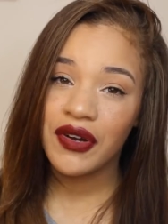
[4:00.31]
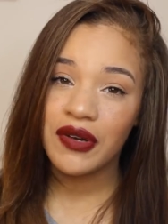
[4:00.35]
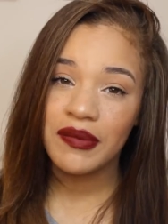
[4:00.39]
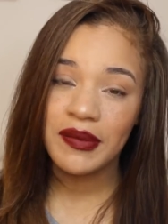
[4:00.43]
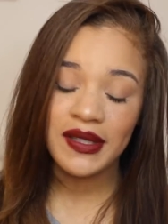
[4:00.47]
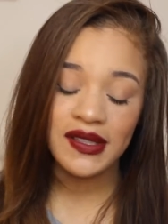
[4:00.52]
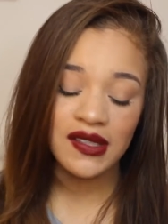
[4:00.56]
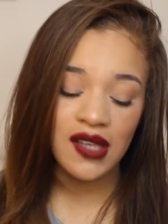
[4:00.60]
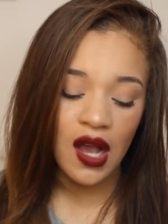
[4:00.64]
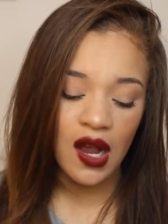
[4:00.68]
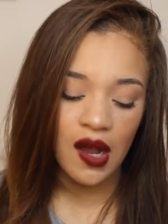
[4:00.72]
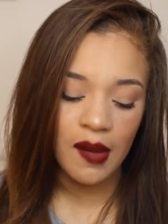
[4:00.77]
heard
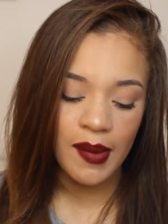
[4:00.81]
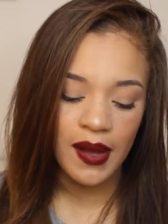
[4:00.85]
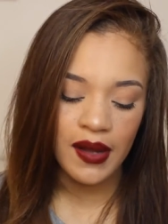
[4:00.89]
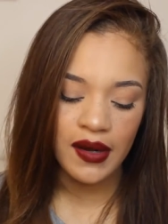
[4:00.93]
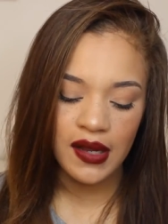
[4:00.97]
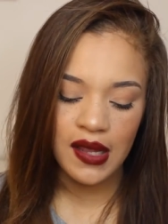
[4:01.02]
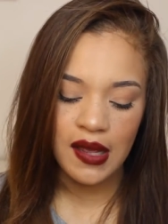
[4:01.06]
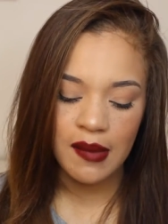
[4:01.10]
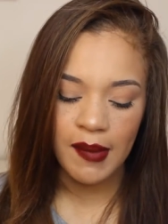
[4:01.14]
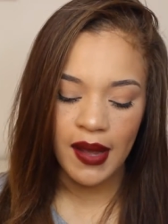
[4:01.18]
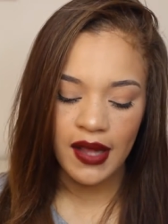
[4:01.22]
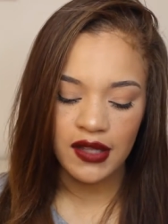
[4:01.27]
me talk
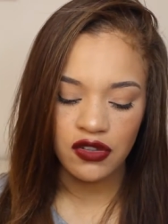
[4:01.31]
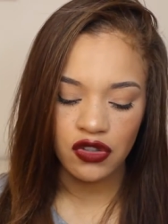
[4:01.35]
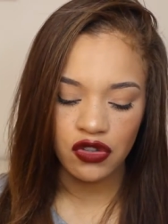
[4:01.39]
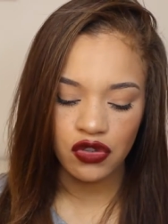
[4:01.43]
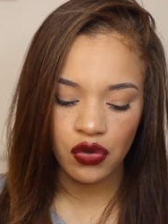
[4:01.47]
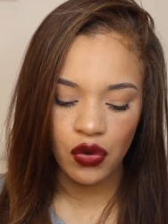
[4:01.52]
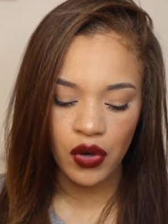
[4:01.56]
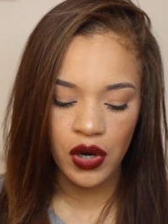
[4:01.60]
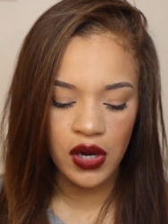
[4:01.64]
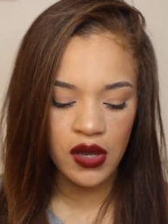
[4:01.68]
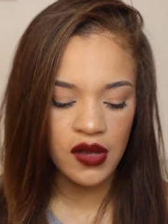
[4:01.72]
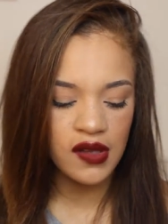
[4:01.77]
about it in my
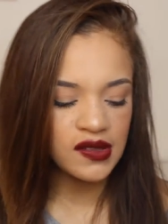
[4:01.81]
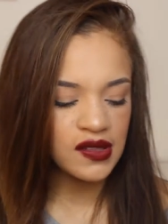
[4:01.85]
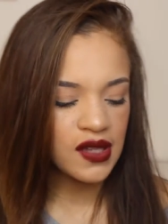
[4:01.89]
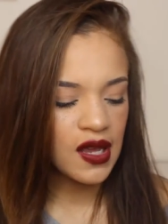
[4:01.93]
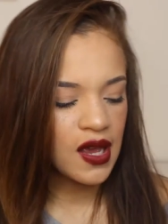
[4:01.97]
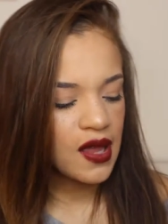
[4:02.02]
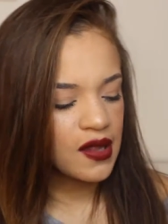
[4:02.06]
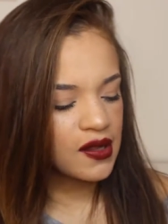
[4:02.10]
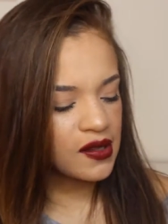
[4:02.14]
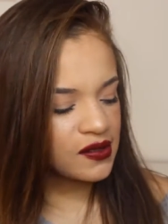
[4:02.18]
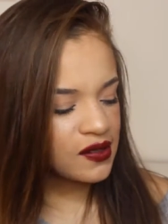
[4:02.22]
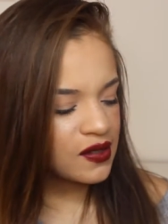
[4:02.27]
tutorials.
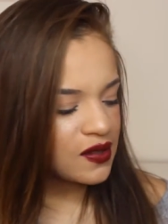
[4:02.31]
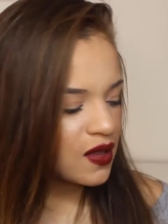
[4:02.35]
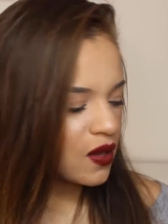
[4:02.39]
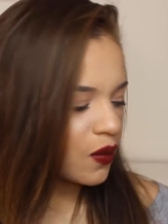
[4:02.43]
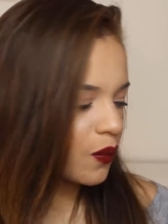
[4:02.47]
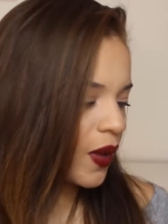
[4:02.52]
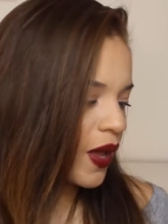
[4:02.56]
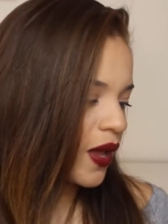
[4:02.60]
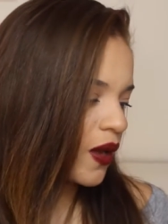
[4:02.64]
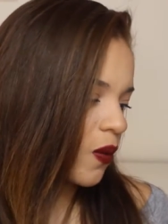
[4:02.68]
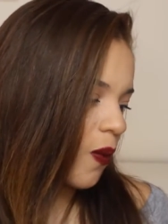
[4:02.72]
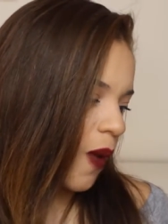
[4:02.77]
This is
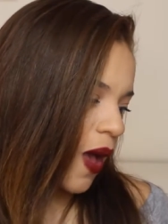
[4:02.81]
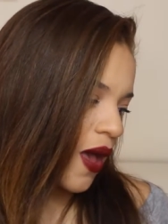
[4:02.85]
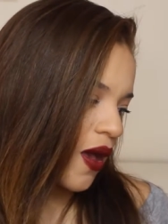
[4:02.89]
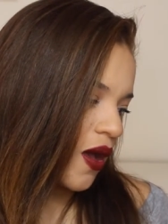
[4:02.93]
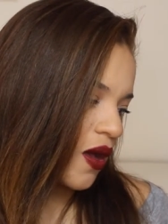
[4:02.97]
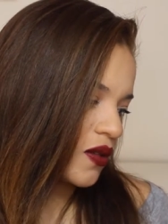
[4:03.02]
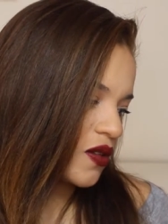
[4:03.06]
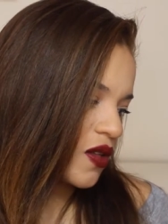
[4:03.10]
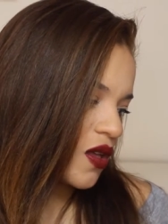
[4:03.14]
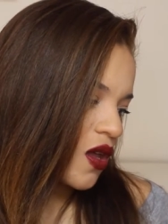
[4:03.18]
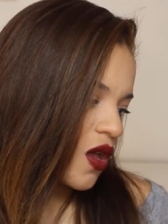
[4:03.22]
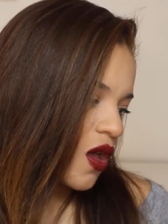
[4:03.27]
the Wet n
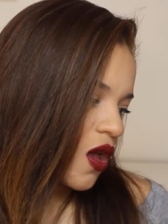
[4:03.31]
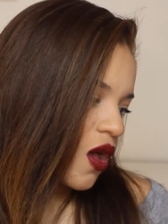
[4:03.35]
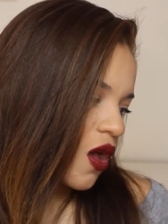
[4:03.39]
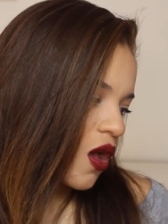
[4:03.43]
Wild